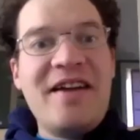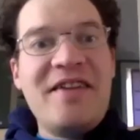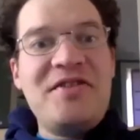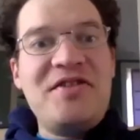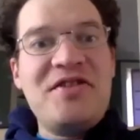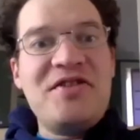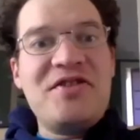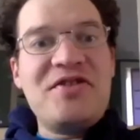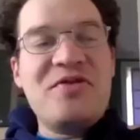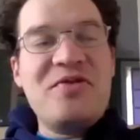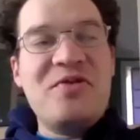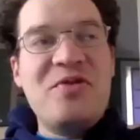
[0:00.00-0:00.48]

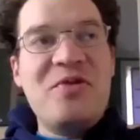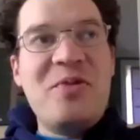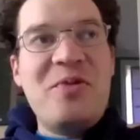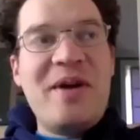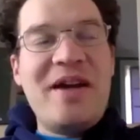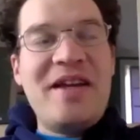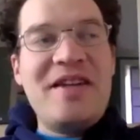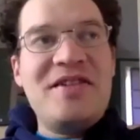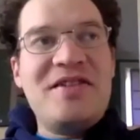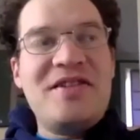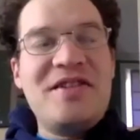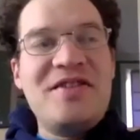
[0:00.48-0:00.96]
just
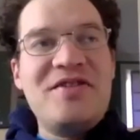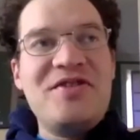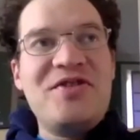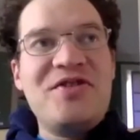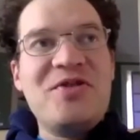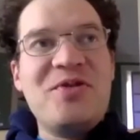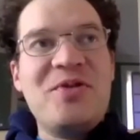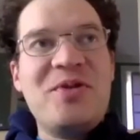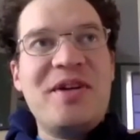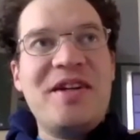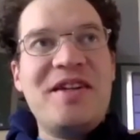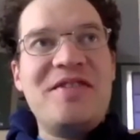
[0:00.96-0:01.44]
always
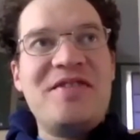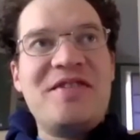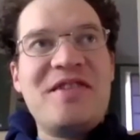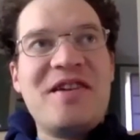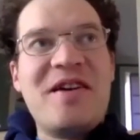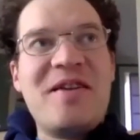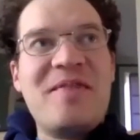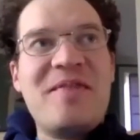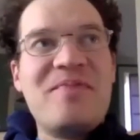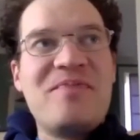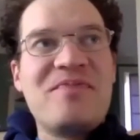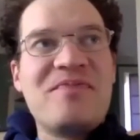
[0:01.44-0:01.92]
enjoyed.
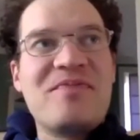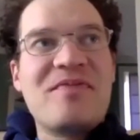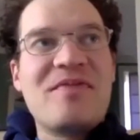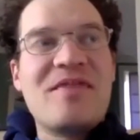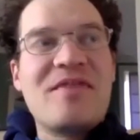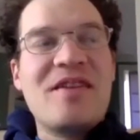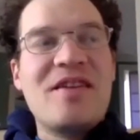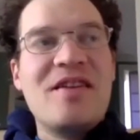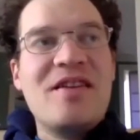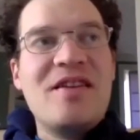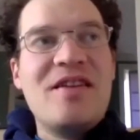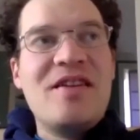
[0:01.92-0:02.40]

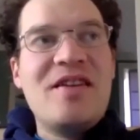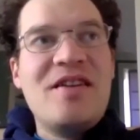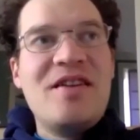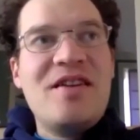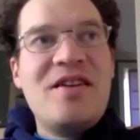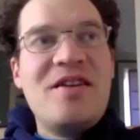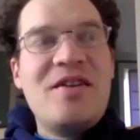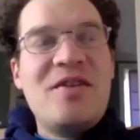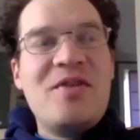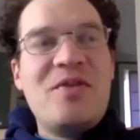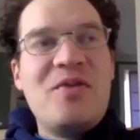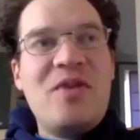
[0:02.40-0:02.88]

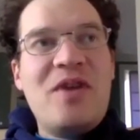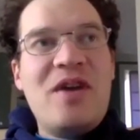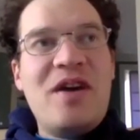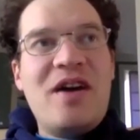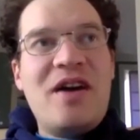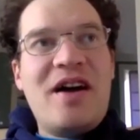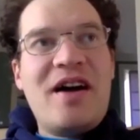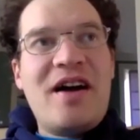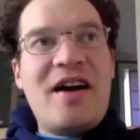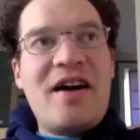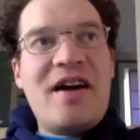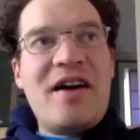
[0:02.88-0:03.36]
Well,
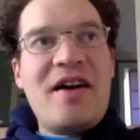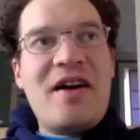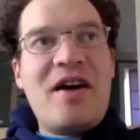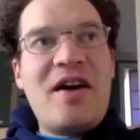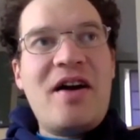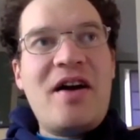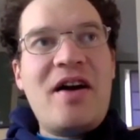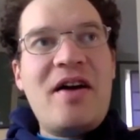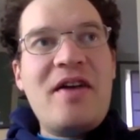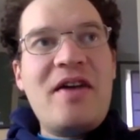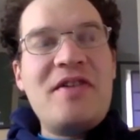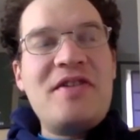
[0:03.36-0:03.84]

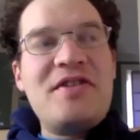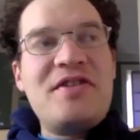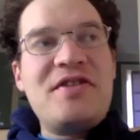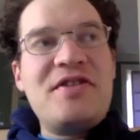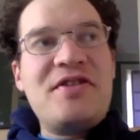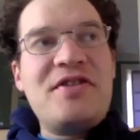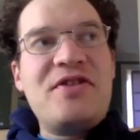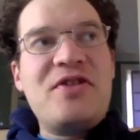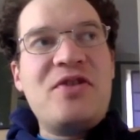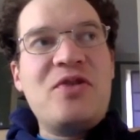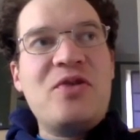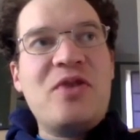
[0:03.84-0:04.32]
I
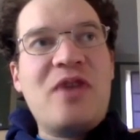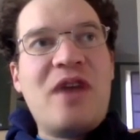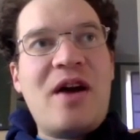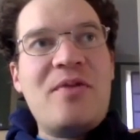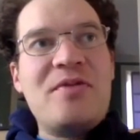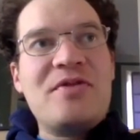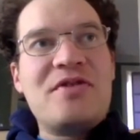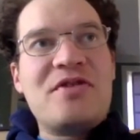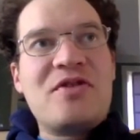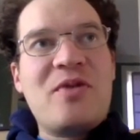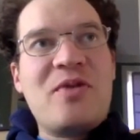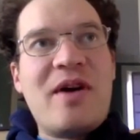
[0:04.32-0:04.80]
thought I
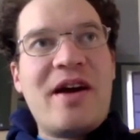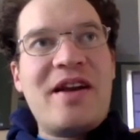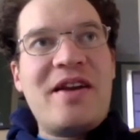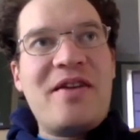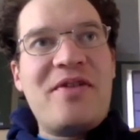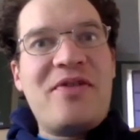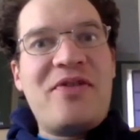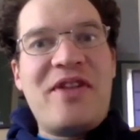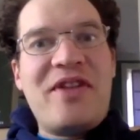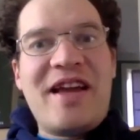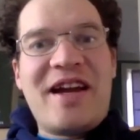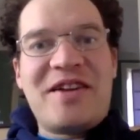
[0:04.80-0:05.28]
was quite
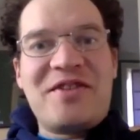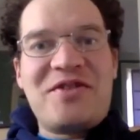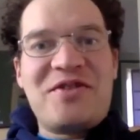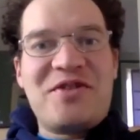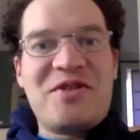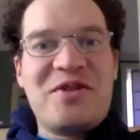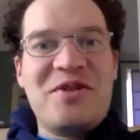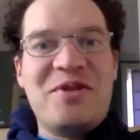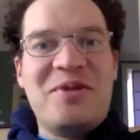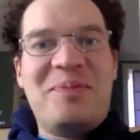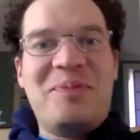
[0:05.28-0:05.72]
a theatrical